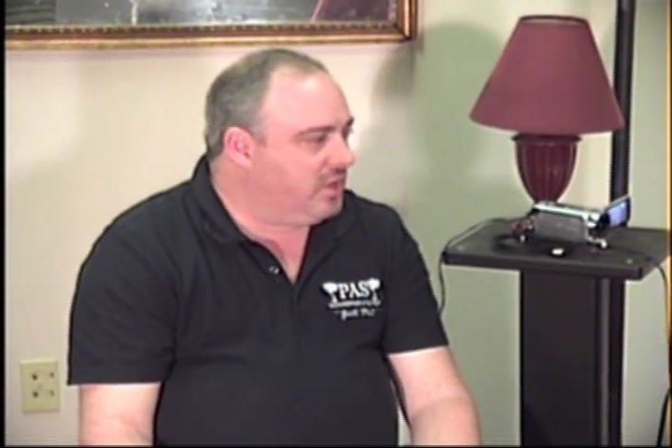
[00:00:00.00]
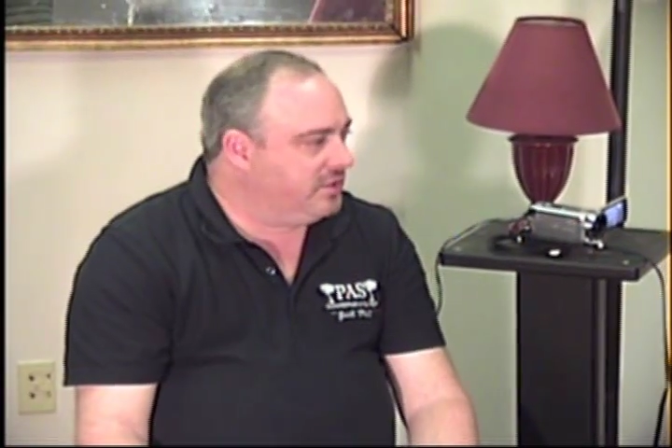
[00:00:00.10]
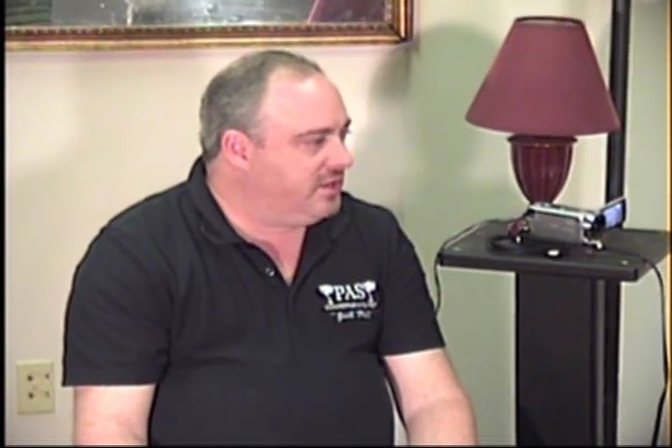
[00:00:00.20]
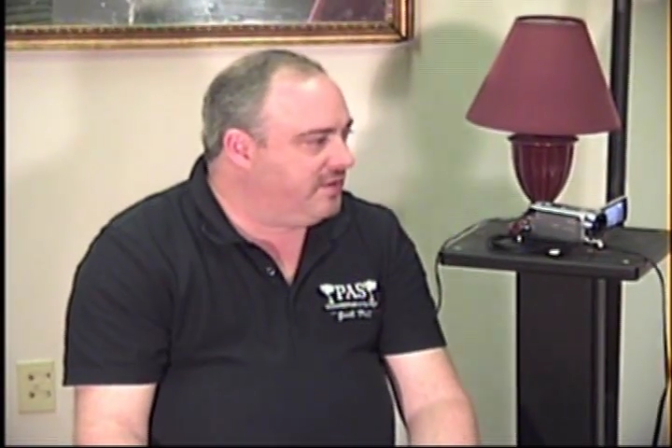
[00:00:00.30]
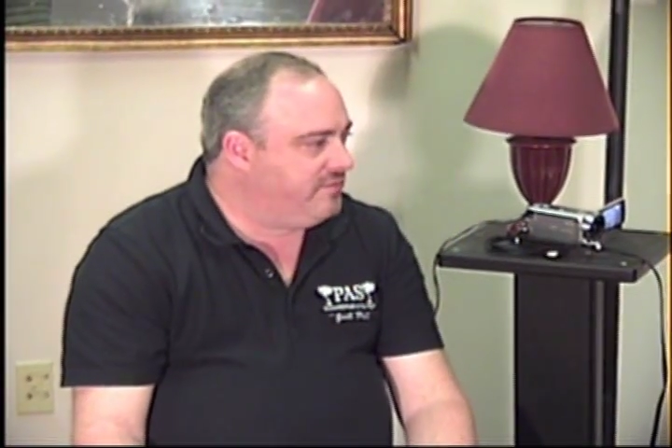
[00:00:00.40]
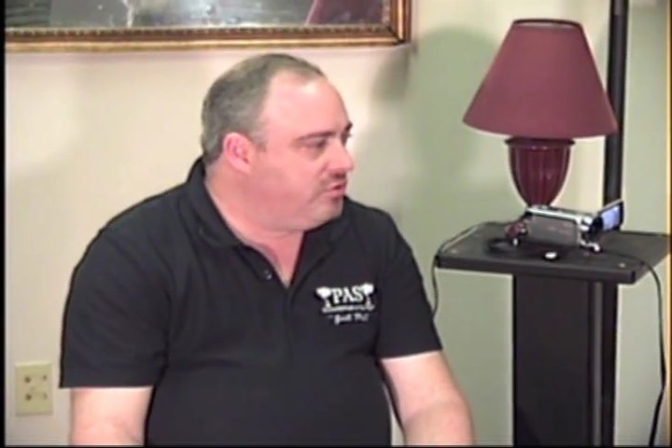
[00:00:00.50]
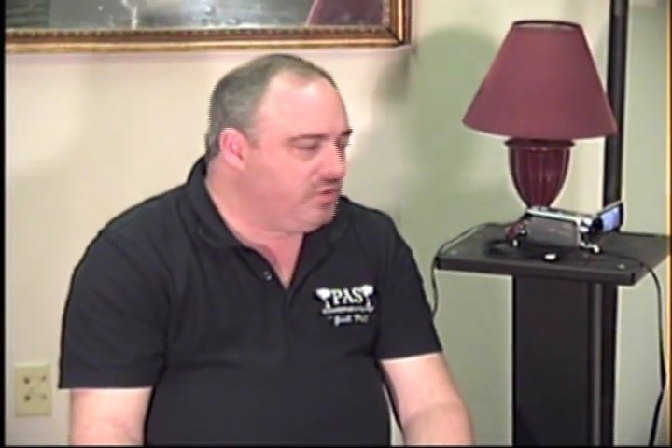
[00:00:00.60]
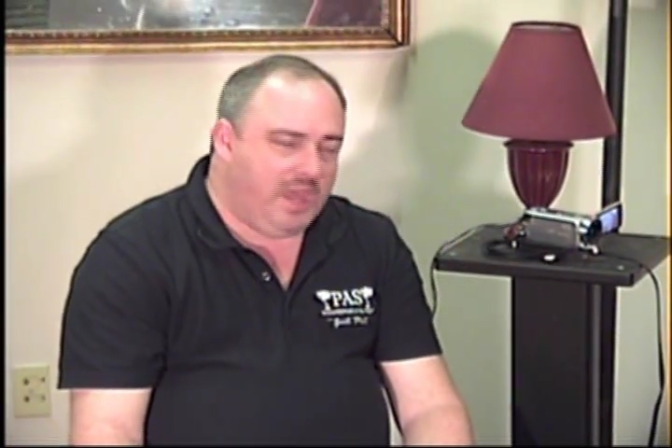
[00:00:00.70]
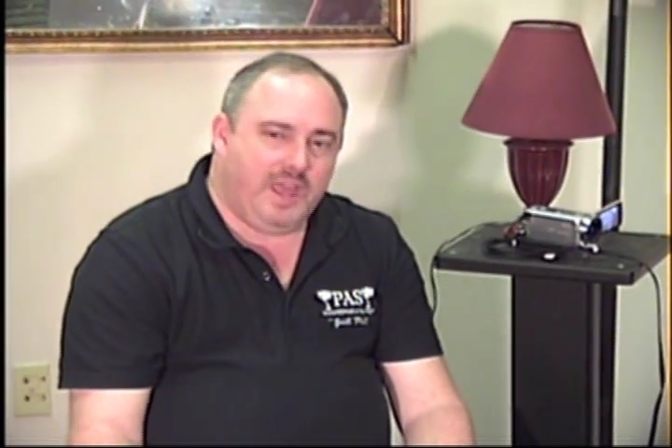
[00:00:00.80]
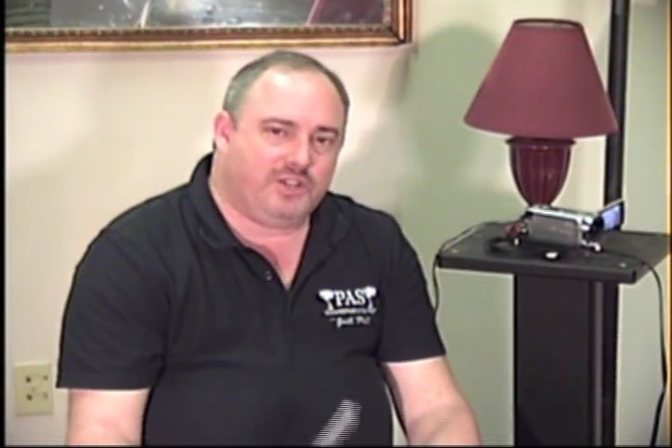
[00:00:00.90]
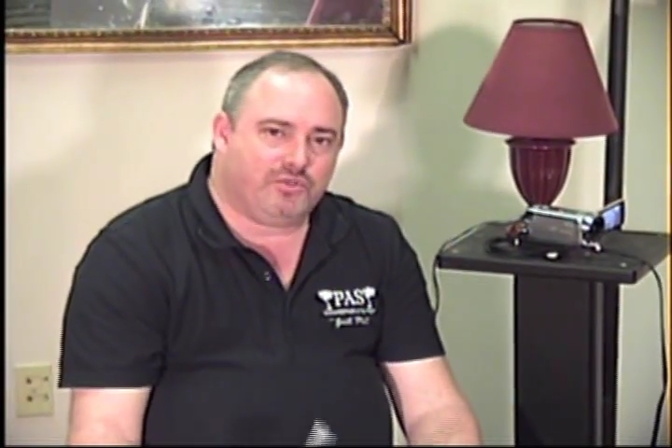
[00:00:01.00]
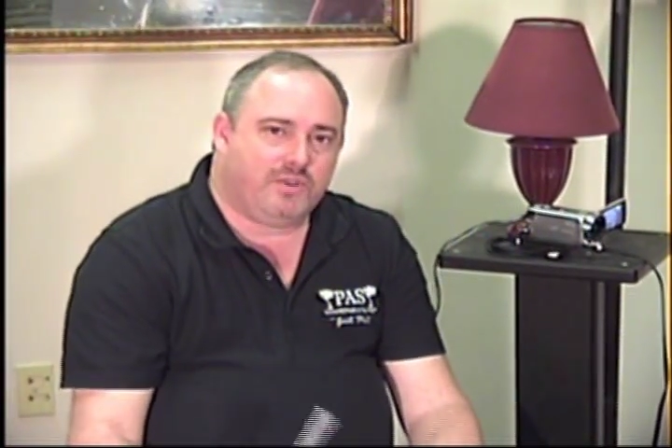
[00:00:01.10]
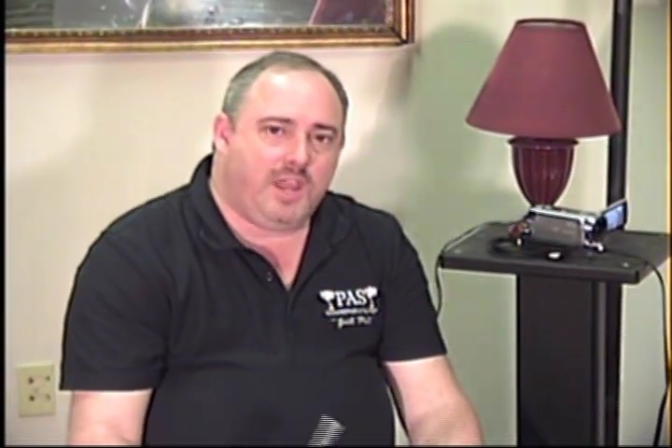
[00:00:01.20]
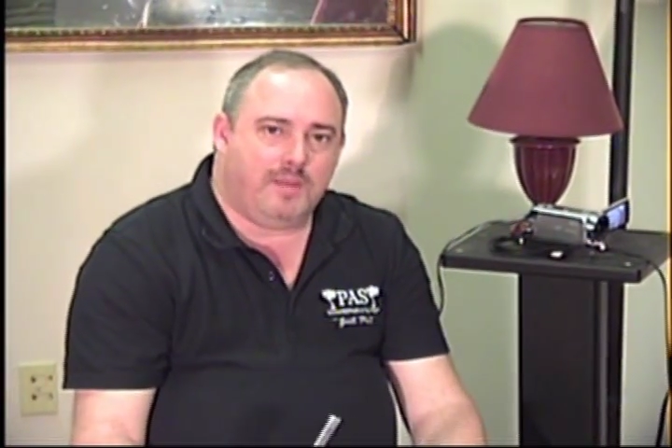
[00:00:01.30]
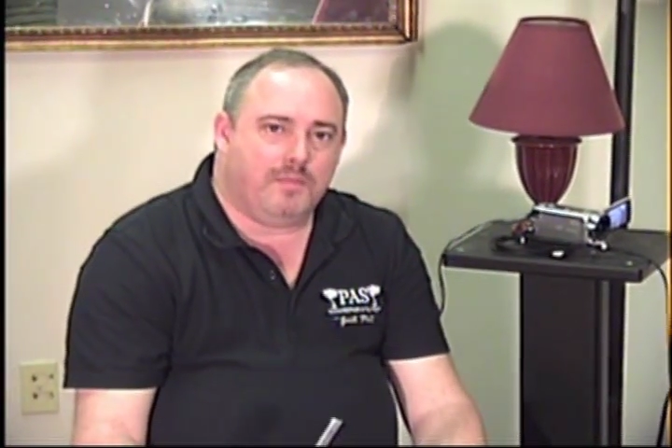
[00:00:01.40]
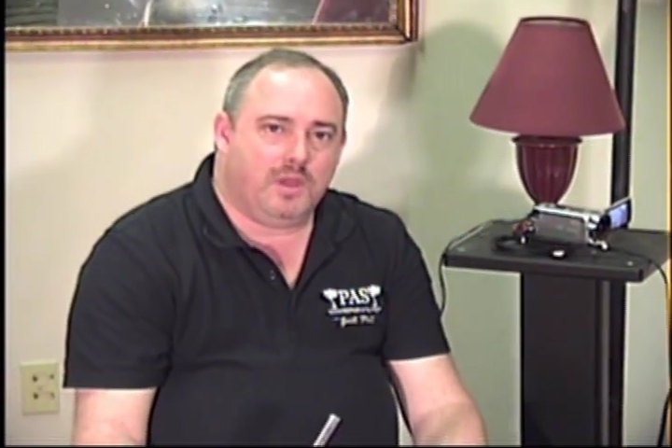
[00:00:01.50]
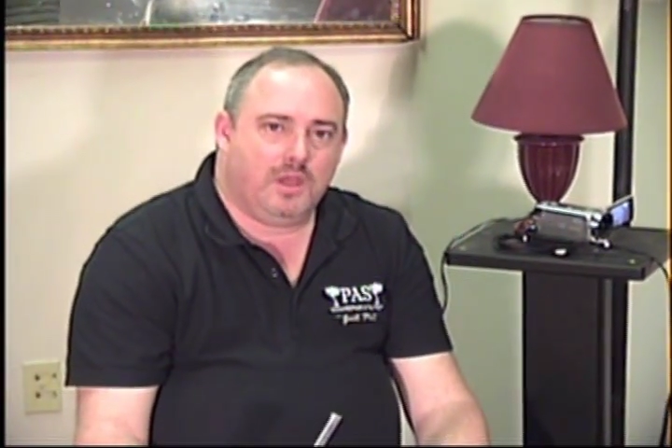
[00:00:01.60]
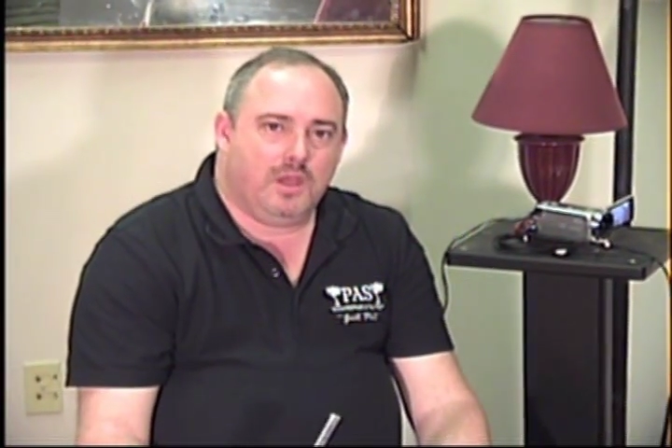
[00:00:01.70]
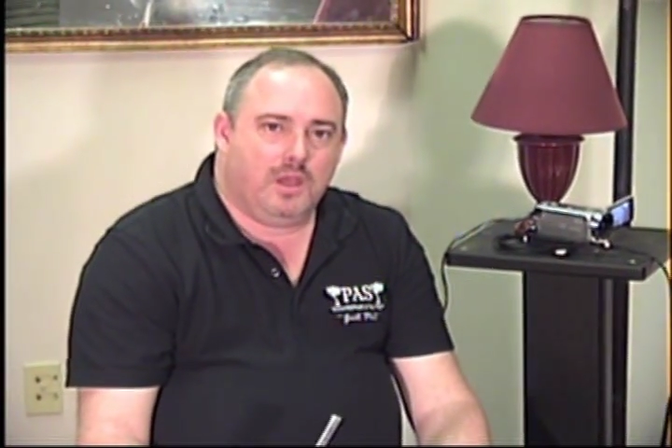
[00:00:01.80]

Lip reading: because if you can't dream